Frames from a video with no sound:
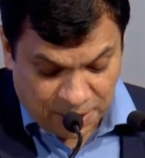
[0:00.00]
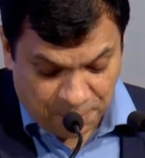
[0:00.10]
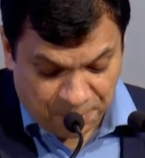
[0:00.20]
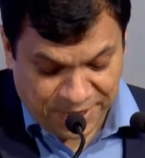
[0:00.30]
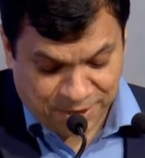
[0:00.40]

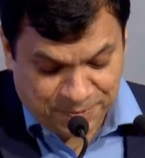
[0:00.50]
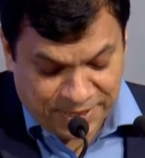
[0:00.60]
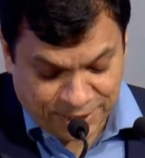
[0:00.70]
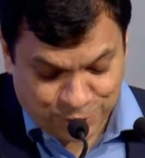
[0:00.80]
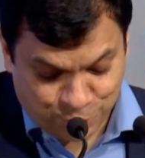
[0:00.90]

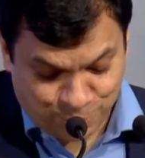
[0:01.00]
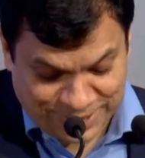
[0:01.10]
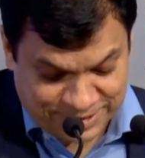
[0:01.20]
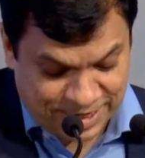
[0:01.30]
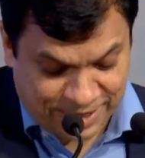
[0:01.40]
Big issue, my
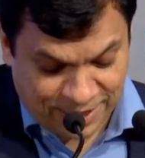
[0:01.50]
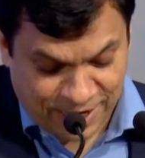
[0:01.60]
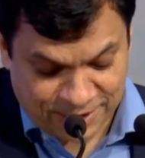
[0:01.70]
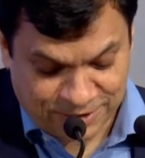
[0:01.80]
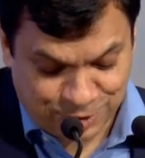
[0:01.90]
second
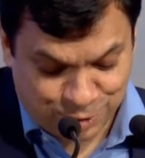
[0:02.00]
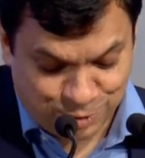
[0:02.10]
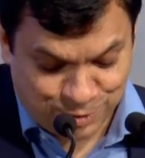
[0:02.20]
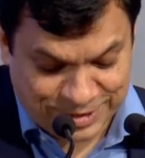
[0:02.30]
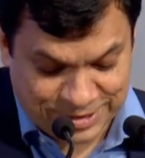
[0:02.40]
last
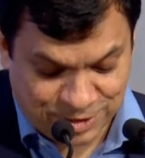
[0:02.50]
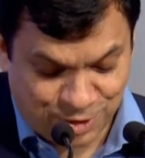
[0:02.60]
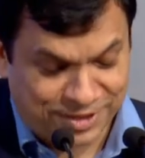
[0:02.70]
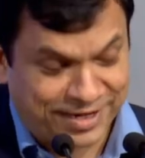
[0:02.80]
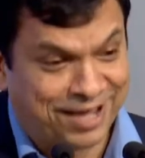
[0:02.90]
issue, is
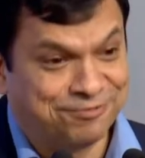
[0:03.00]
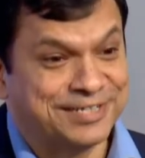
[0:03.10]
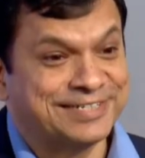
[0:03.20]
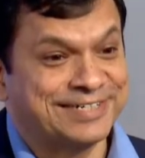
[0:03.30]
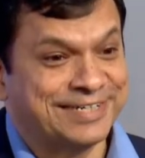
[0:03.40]
on
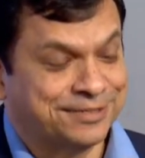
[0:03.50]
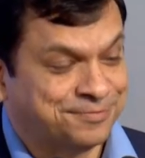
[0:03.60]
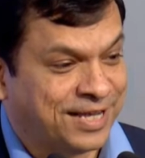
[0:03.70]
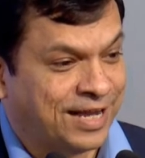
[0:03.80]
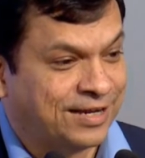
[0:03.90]
diversity.
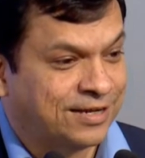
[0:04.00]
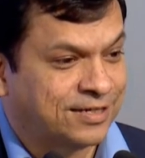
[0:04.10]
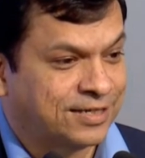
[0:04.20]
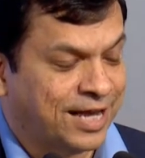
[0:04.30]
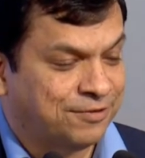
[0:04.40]
And
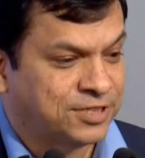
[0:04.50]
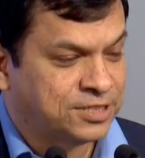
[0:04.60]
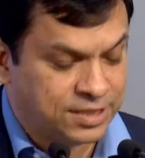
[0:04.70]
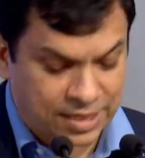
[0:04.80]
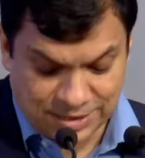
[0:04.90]

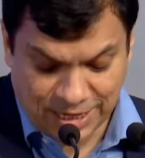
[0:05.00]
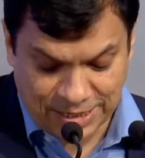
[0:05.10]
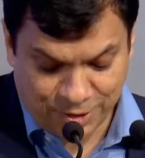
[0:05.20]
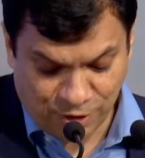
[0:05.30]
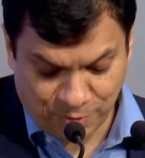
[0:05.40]
diversity, and I'll
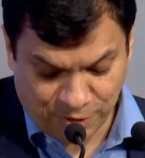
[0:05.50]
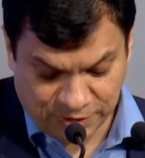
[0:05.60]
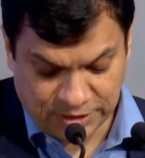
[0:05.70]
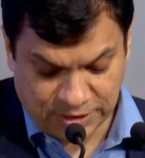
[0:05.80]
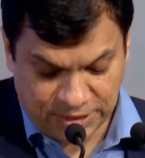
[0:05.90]
talk
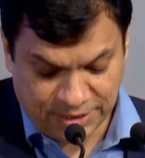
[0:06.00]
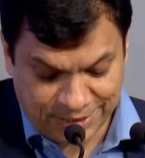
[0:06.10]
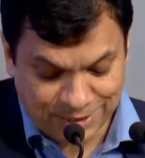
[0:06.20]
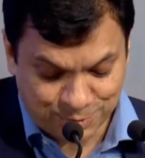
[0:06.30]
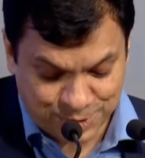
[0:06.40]
about three
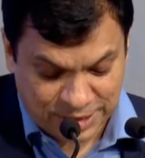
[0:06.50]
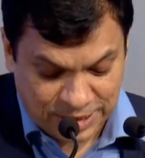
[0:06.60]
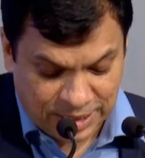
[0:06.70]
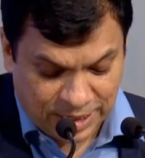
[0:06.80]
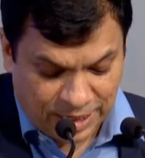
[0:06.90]
themes.
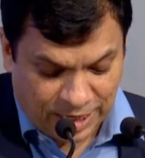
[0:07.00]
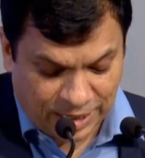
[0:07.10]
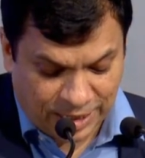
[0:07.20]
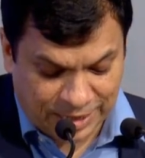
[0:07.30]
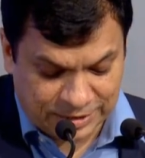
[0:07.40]

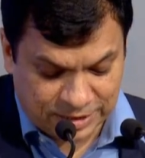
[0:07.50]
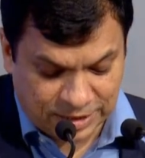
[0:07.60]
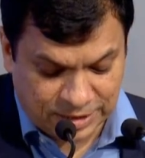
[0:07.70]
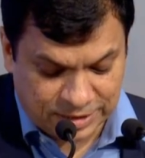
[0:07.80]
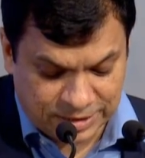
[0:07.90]

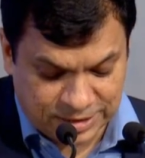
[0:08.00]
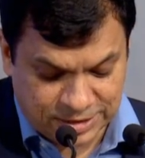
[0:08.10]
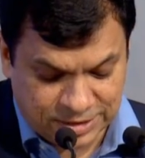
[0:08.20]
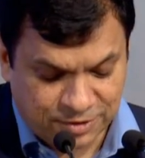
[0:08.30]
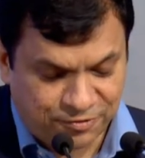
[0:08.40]
This
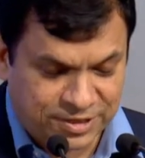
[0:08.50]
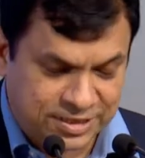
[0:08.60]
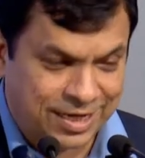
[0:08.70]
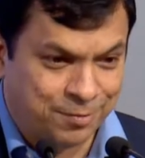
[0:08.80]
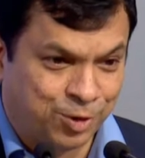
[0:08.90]
is the first
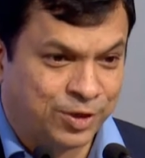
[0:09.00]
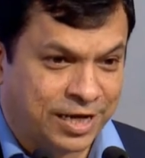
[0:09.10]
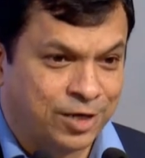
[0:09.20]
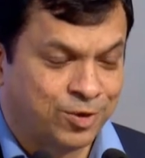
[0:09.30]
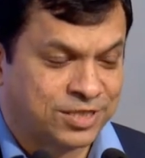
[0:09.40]
thing I'm going to
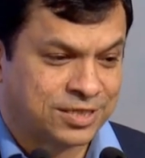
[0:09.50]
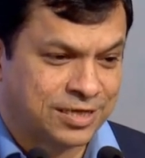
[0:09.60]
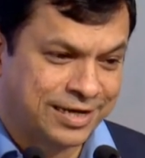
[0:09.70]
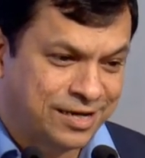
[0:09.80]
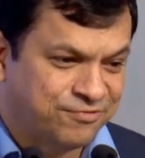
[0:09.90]
tell you is a
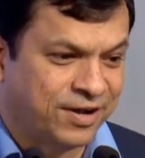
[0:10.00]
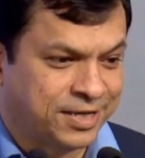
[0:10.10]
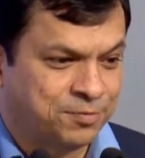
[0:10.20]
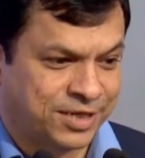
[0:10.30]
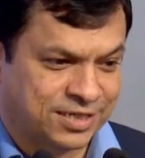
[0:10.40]
little funny,
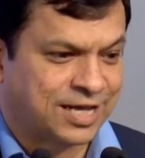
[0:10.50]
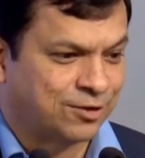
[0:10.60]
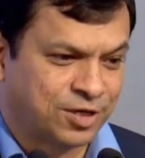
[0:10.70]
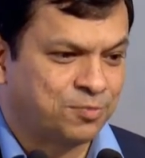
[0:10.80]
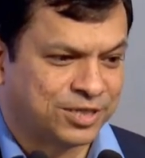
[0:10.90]
but it's
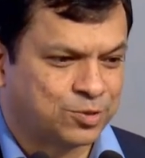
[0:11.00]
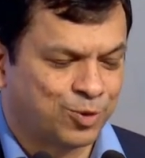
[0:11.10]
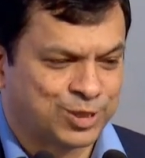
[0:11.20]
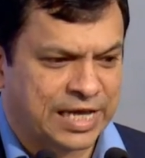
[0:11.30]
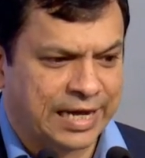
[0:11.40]
actually much
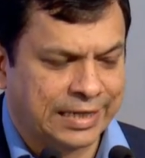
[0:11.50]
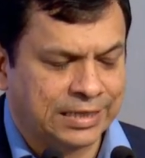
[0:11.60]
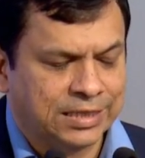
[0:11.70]
more sad,